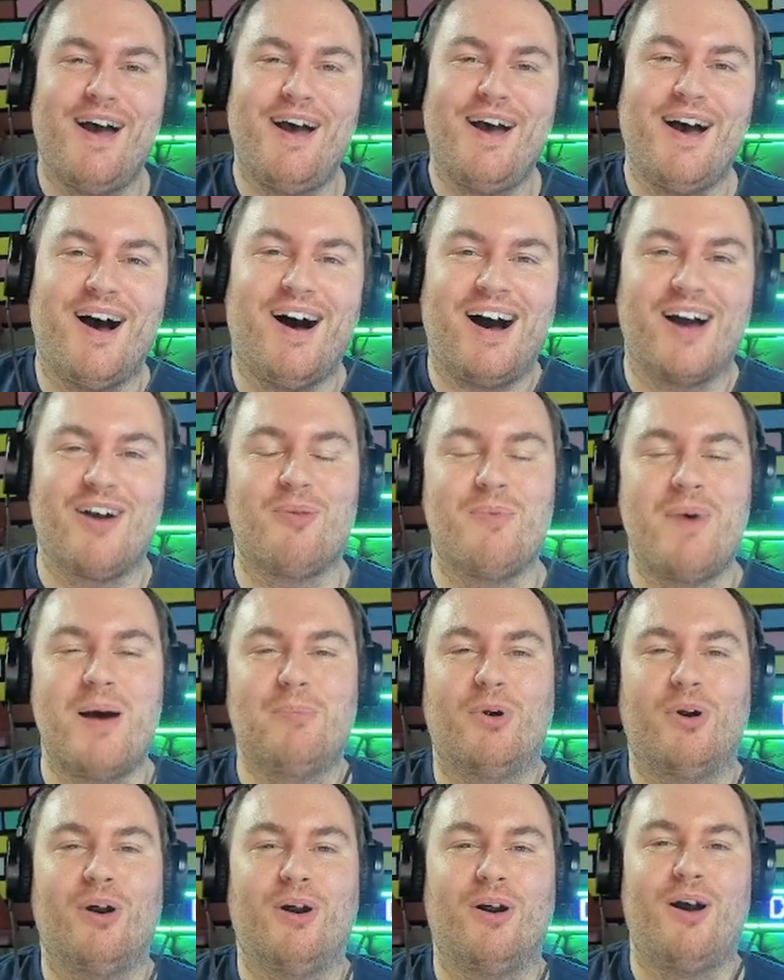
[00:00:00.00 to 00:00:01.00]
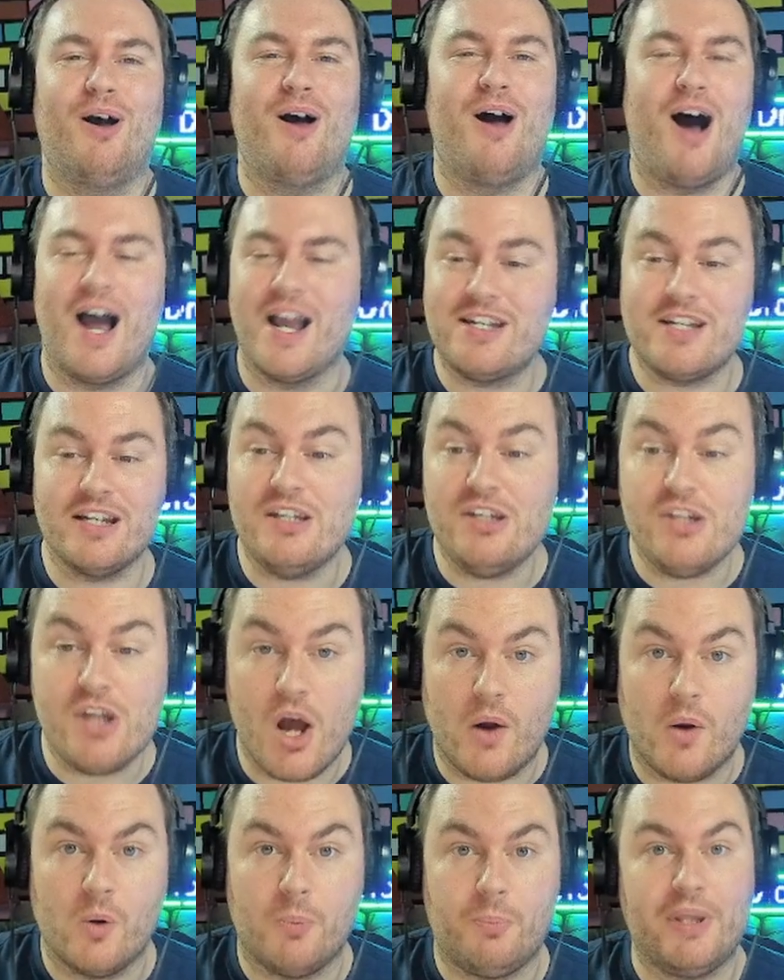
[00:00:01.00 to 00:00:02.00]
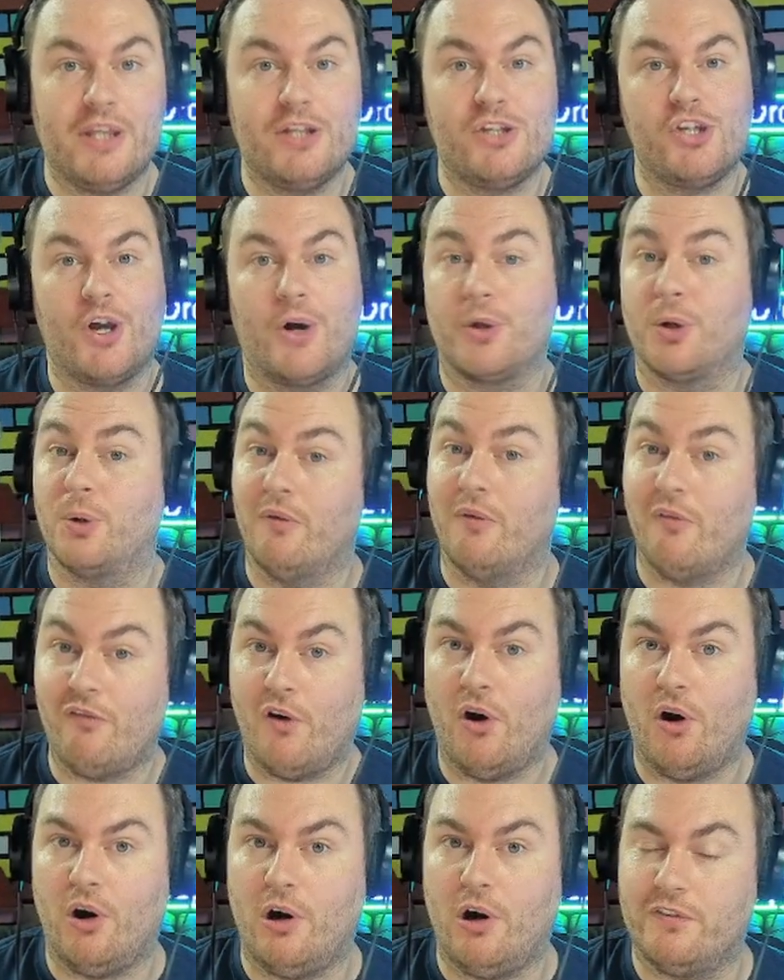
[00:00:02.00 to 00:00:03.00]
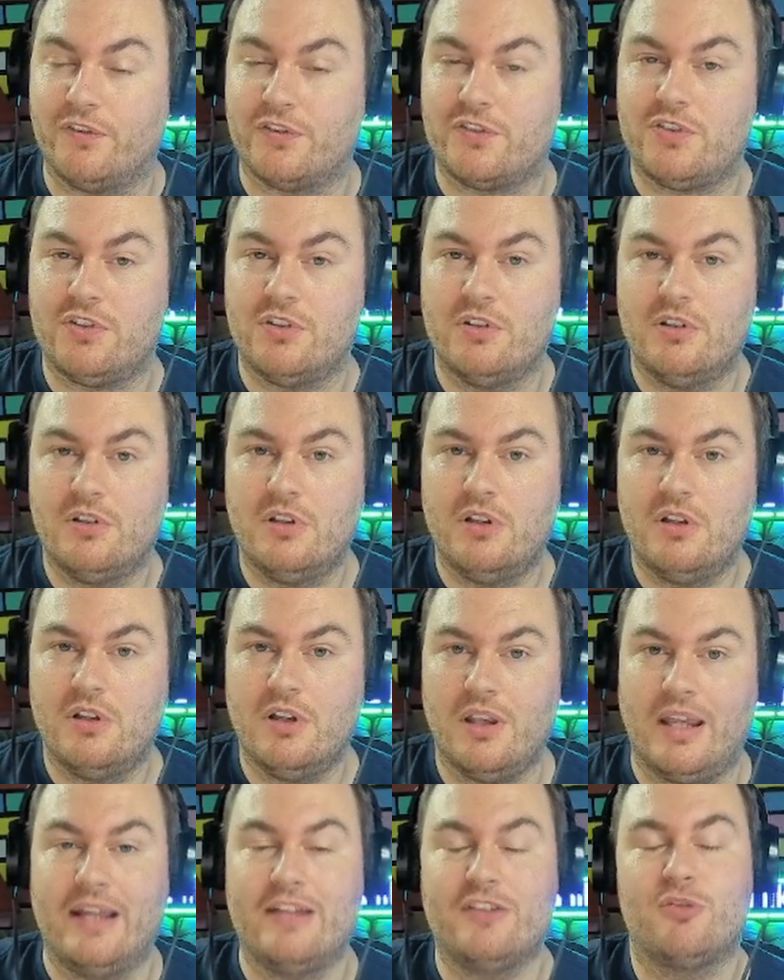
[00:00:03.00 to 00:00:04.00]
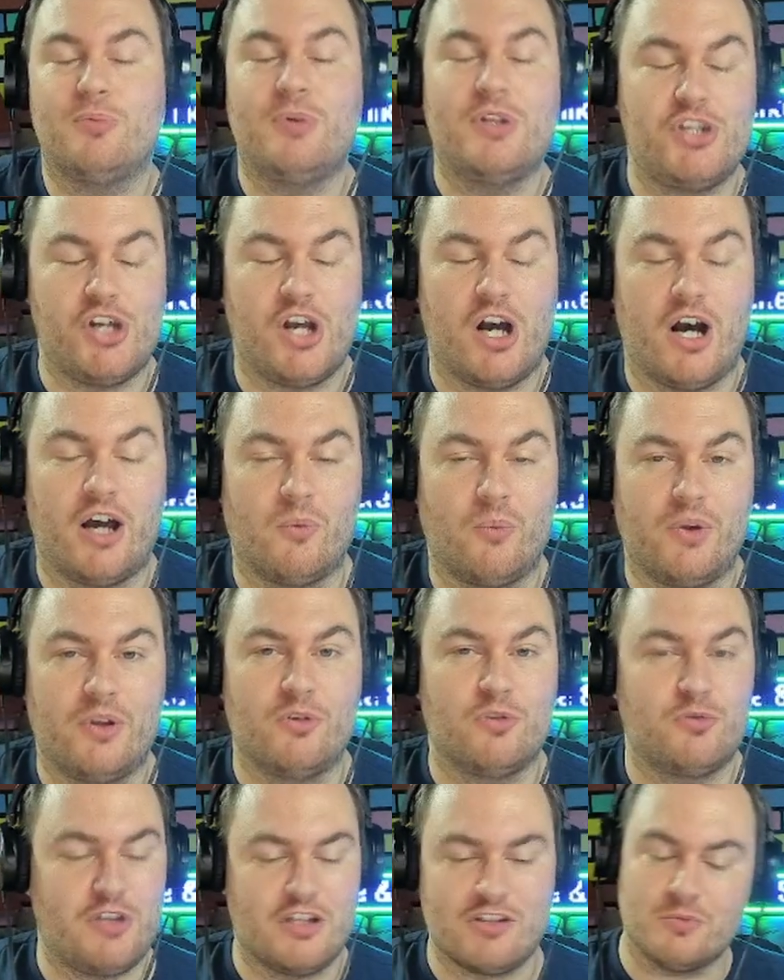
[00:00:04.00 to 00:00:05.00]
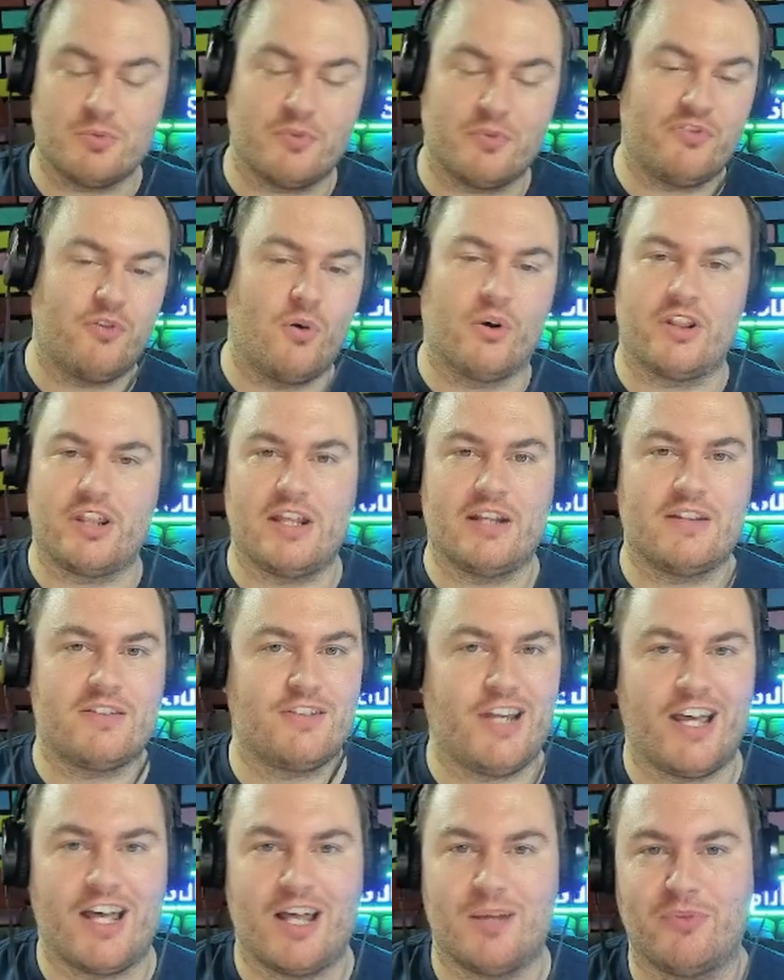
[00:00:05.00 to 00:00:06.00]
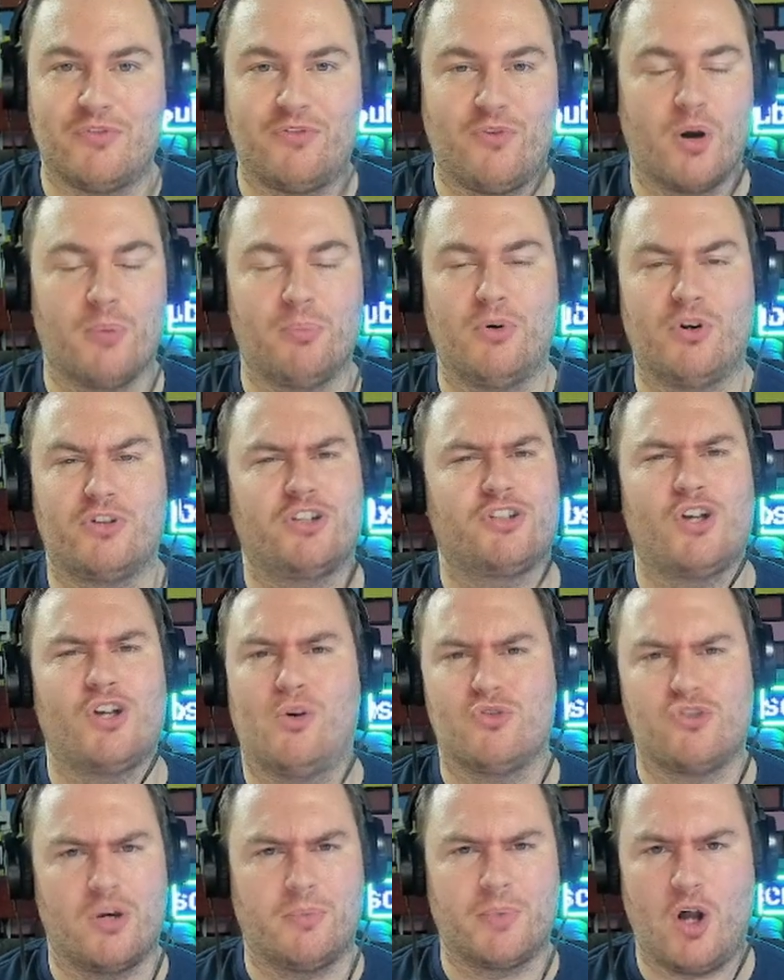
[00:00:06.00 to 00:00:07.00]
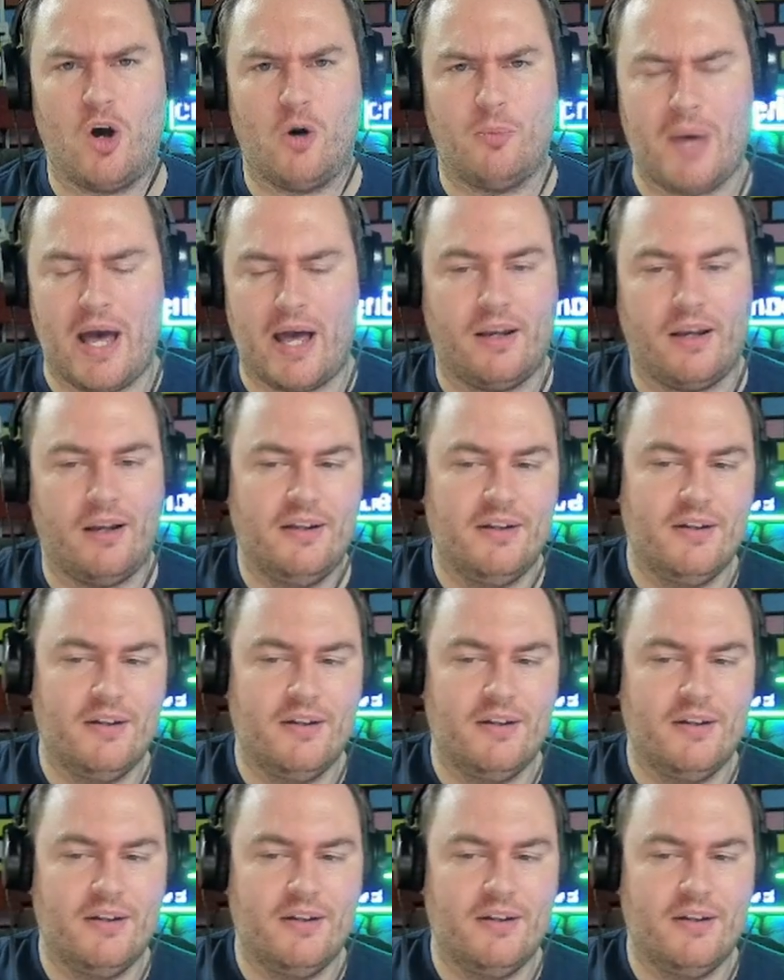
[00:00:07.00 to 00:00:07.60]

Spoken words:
I remember, I didn't know Pidgeotto evolved into Pidgeot. This is before the internet and before books. I told you, I'm an old man.